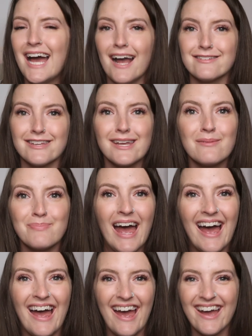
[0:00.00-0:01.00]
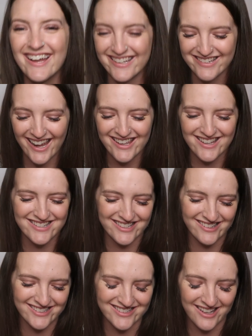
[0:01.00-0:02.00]
I take it back. Nike
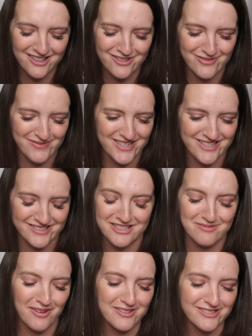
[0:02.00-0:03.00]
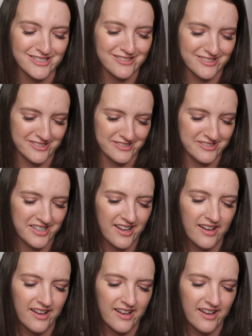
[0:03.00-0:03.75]
still sells for me just as well as it used to.